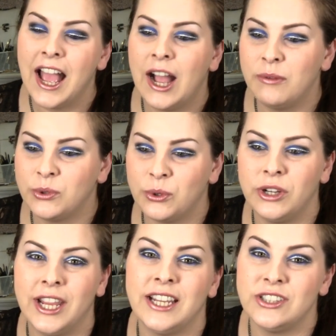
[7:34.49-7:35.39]
I'm
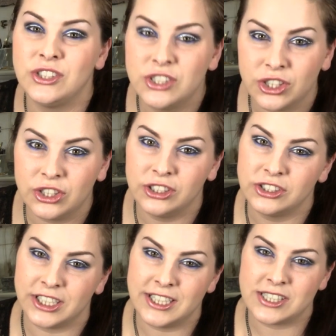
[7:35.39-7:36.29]
going to
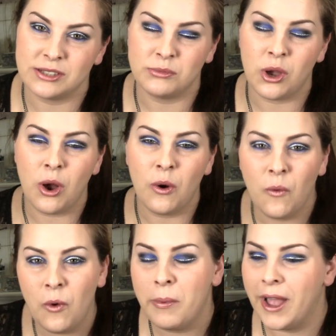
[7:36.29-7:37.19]
indulge in some
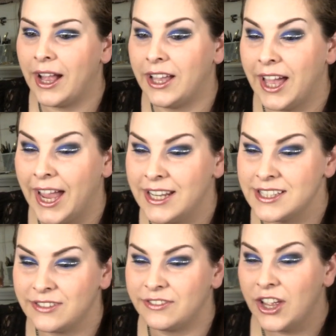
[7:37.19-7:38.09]
uber
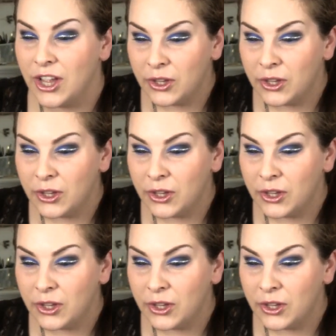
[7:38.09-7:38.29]
kind of